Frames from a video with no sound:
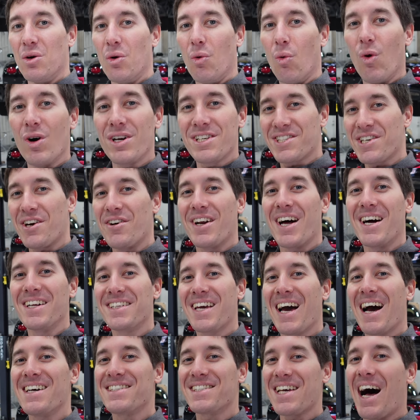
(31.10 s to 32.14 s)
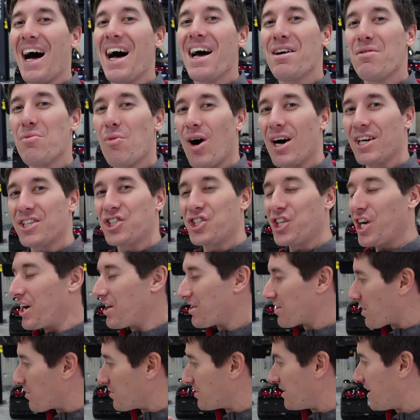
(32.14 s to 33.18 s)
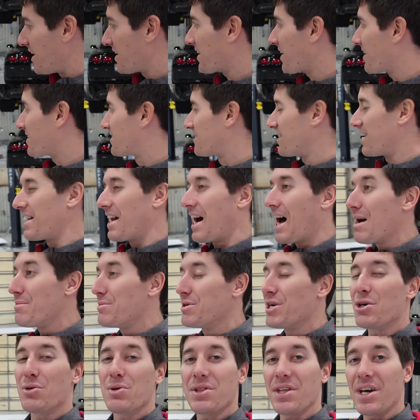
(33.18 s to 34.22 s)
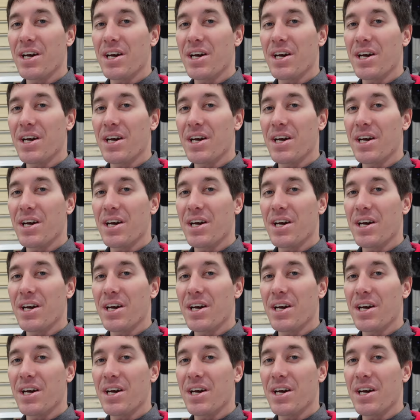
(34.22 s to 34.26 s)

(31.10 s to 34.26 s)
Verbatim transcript: What is going on guys? I am WatchJRGo and like I said, I'm here with